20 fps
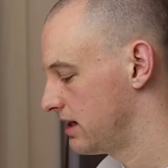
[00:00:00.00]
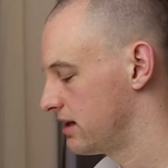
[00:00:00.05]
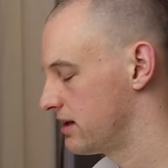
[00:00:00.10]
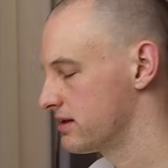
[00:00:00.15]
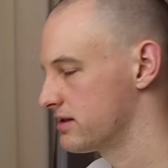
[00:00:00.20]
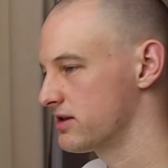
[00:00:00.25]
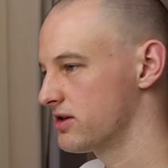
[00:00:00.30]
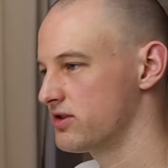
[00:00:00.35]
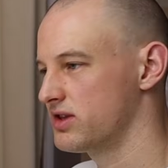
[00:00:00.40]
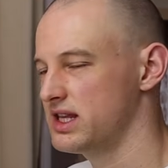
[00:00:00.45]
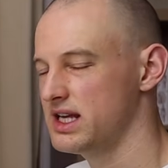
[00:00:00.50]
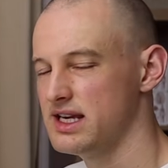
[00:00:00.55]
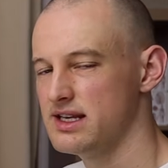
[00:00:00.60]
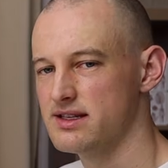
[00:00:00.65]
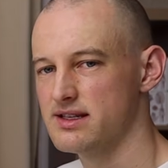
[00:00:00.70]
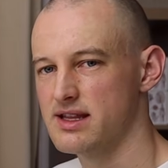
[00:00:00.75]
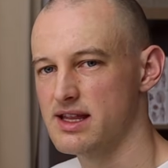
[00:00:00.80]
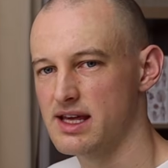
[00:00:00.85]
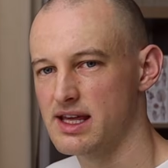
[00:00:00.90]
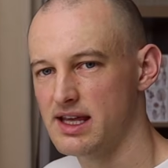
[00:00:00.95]
So these
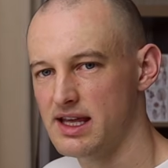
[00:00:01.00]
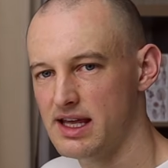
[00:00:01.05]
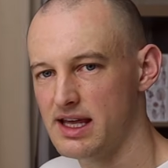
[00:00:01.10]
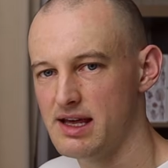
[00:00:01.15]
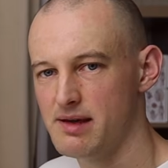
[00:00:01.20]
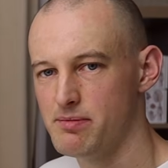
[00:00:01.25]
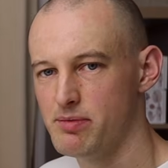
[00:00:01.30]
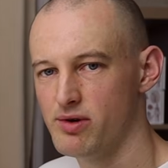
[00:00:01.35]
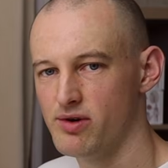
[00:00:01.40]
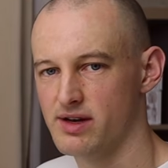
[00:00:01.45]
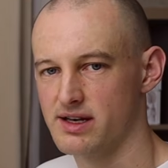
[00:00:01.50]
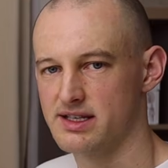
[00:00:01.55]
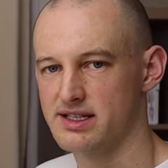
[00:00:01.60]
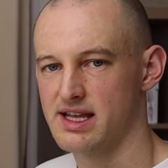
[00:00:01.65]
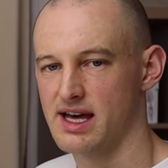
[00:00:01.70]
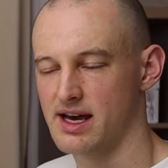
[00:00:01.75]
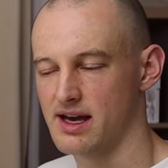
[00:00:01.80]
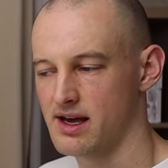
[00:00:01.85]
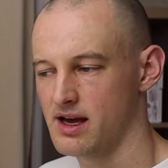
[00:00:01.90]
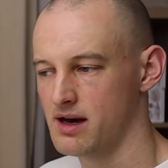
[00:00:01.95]
are the key points
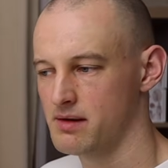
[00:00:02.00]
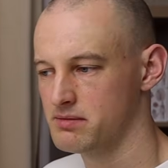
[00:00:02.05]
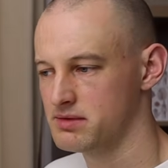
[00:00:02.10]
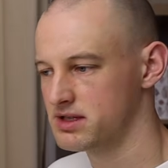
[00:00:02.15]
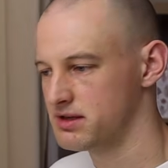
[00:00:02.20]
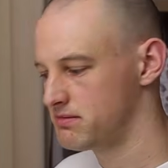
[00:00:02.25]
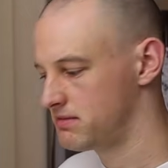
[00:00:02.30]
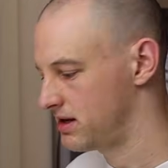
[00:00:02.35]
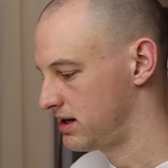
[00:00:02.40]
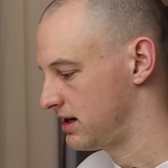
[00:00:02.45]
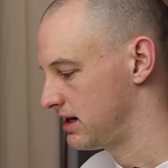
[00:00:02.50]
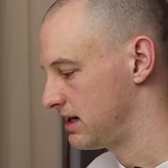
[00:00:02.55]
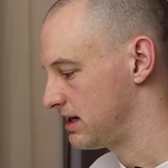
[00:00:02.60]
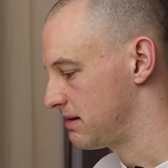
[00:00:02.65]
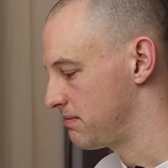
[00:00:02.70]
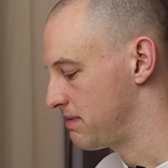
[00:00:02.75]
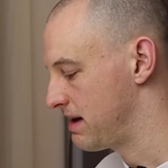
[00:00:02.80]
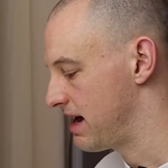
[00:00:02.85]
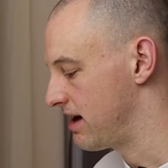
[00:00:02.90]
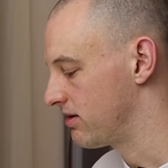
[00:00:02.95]
that come to mind
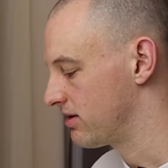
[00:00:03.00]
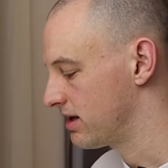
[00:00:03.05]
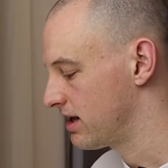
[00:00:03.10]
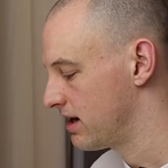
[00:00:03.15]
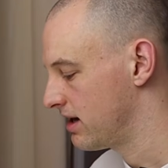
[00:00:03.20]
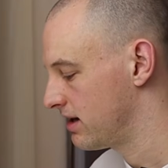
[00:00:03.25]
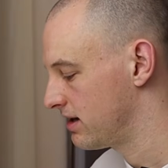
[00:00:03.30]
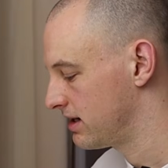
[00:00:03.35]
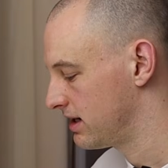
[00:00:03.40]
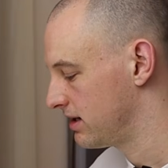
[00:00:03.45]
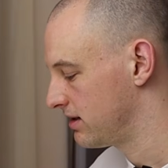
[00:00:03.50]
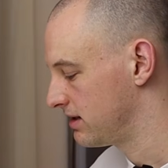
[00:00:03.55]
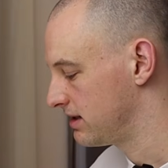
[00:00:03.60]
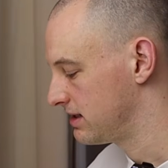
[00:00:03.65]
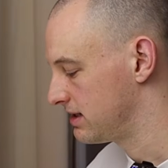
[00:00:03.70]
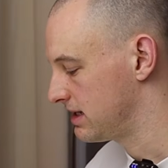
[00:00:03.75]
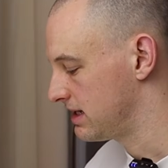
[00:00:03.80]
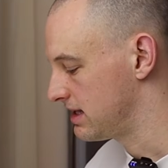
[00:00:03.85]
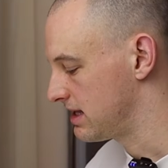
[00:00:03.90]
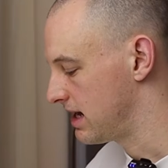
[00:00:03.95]
about
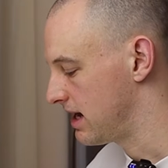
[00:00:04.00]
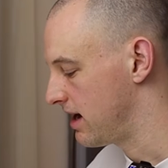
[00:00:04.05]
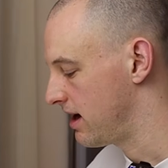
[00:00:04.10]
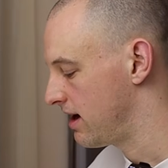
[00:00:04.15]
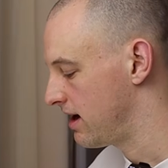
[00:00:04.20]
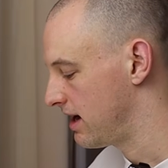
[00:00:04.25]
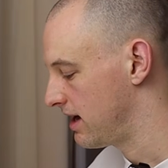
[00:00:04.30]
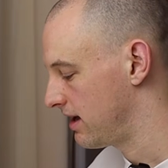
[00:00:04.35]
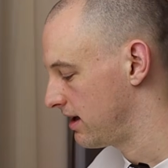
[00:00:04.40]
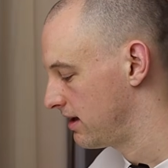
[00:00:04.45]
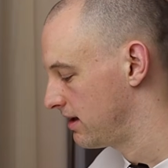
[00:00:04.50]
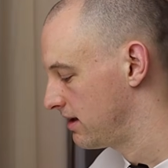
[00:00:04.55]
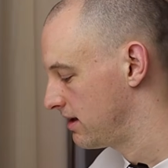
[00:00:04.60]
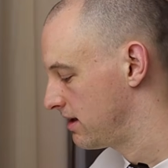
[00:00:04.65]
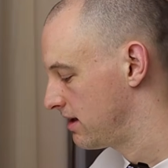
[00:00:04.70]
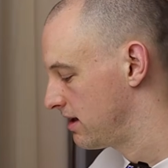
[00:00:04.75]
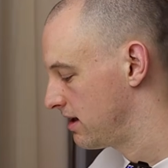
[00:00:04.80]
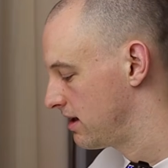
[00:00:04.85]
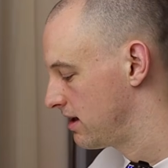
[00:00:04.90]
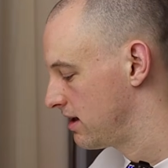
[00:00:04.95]
cardiology that I
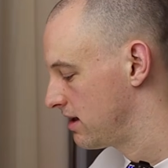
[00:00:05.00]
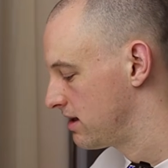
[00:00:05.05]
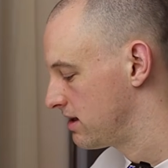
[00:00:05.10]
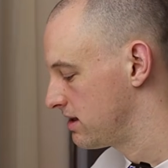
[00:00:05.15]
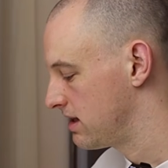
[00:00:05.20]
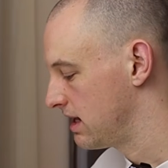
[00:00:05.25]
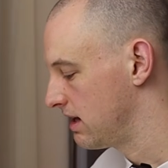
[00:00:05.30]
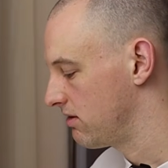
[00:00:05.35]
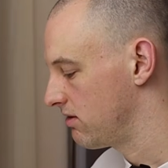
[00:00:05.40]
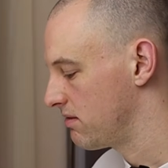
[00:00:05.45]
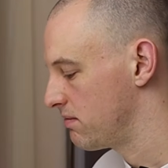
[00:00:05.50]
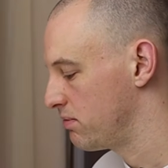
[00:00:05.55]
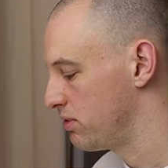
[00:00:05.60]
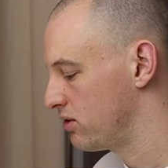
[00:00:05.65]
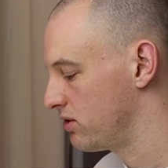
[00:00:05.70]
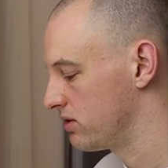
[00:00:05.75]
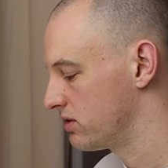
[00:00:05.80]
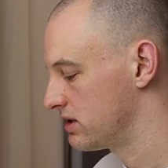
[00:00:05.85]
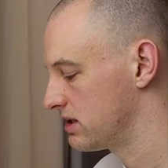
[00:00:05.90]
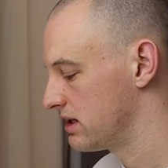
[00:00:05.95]
think are
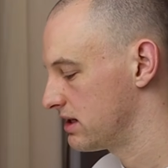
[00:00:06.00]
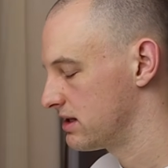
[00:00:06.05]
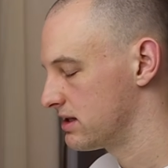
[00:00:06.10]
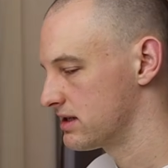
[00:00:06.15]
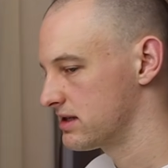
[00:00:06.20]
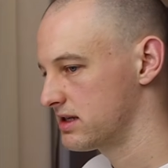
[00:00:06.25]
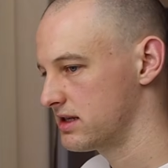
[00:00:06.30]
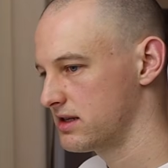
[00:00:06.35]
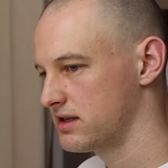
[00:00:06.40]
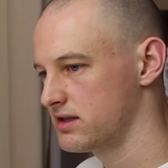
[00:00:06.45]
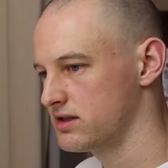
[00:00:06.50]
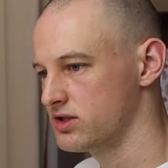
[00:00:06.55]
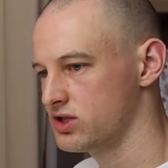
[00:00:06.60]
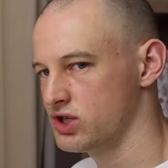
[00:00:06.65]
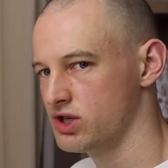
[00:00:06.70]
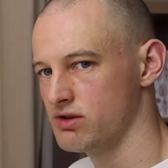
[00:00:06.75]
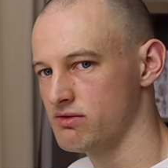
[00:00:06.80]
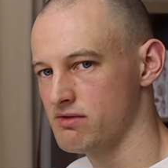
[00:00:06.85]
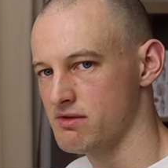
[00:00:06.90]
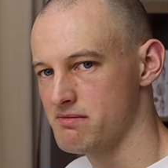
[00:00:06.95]
important
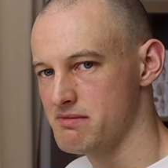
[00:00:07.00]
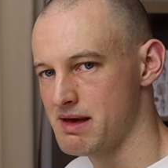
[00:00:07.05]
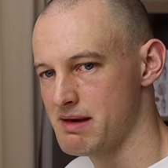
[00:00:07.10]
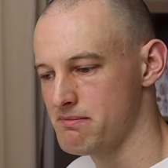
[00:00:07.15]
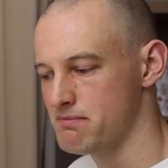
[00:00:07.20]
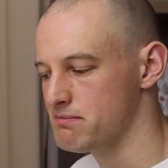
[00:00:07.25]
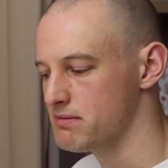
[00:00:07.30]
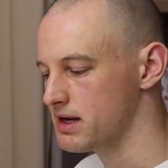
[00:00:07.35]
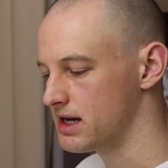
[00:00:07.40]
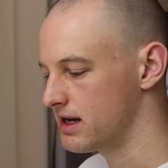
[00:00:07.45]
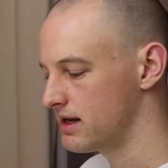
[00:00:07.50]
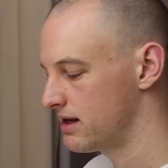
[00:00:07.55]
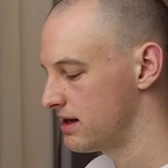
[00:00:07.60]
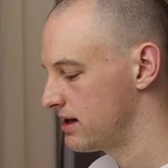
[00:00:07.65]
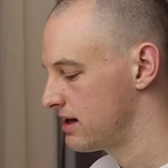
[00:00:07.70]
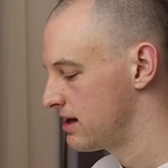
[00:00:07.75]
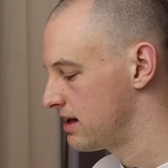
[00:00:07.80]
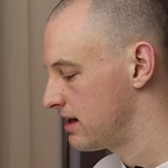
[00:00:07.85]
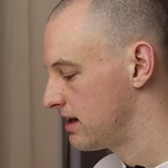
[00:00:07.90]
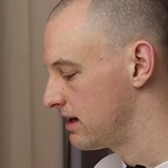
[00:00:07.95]
to remember.
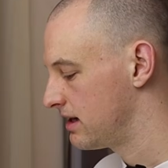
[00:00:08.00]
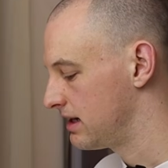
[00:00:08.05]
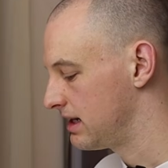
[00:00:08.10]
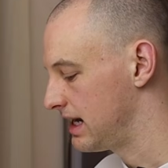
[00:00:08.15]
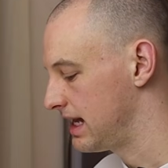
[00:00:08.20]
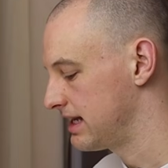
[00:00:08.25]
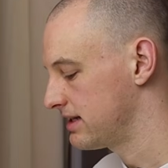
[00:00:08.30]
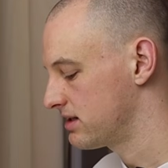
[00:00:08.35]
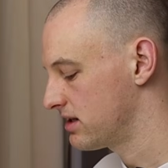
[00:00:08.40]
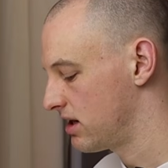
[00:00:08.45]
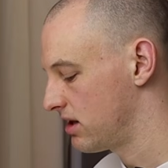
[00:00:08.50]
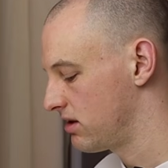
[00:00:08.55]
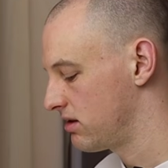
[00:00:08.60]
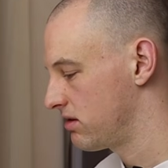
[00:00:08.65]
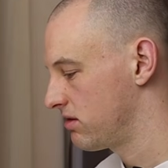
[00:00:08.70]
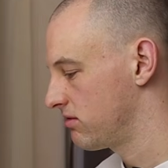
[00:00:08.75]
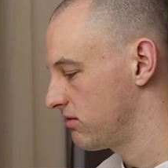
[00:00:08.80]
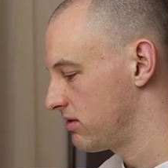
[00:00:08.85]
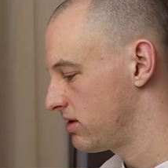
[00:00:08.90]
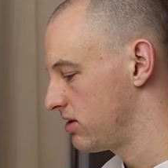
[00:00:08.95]
Let's go
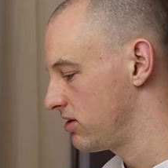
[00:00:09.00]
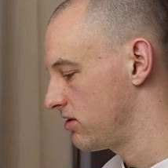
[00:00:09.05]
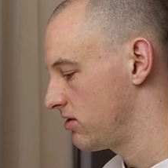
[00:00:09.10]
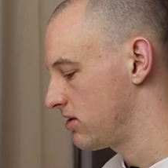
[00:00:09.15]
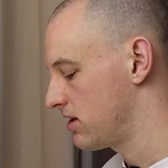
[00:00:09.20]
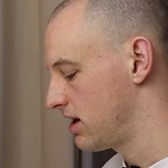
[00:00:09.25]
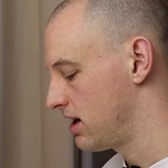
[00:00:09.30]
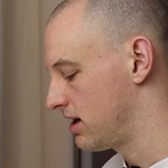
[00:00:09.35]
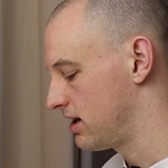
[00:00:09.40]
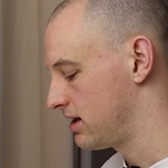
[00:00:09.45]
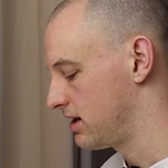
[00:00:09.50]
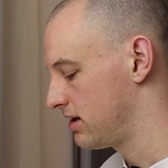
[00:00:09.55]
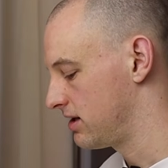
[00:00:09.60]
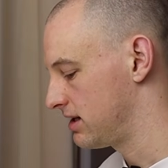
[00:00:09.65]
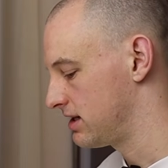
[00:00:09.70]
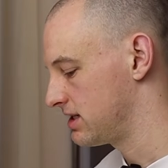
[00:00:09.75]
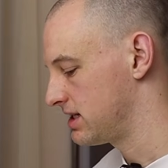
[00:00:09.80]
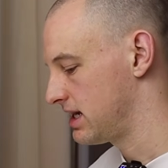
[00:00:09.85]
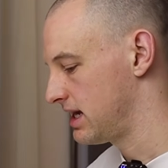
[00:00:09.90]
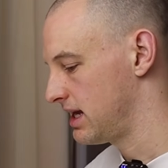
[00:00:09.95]
through
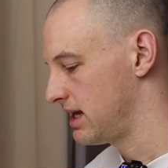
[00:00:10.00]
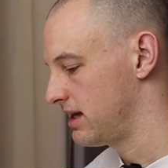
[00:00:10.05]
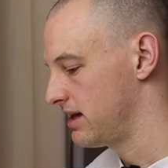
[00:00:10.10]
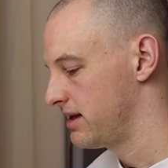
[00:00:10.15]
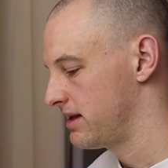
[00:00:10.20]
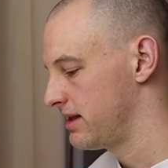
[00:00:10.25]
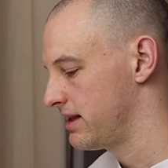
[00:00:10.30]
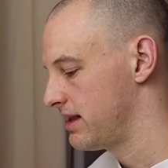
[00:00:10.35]
cardiology